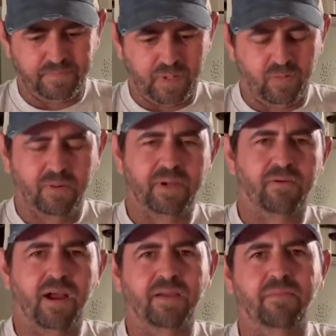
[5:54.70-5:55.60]
we'll be
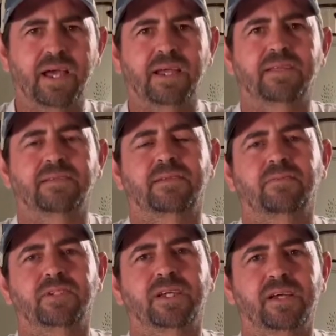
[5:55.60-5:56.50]
right back. I'm
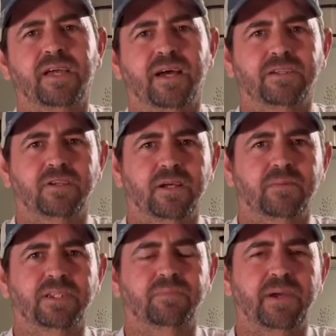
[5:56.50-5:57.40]
gonna show you how I
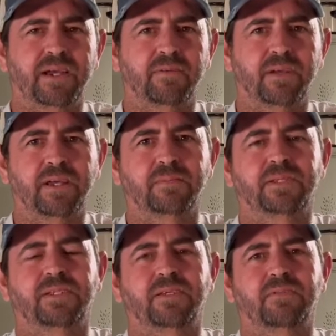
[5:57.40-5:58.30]
trim the spare
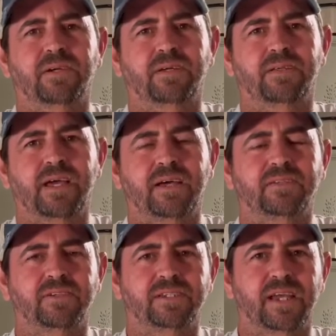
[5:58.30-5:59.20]
ribs to down
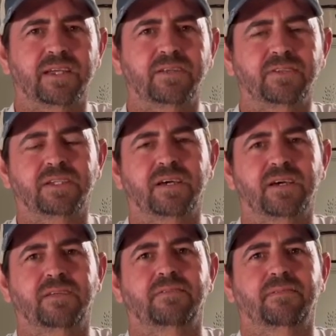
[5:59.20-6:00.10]
to a St. Louis
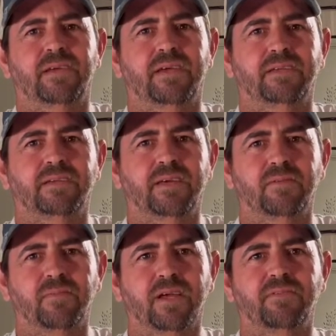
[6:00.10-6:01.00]
cut and get
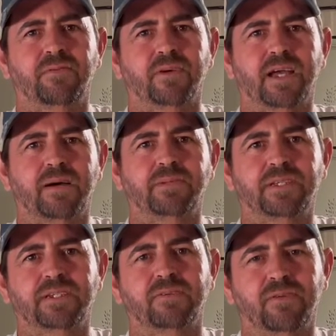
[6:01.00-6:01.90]
them ready for a
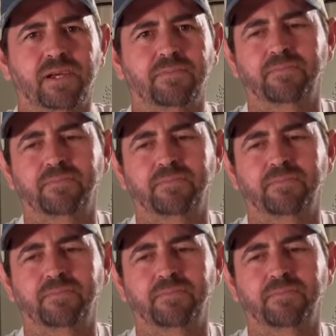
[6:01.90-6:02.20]
competition rib.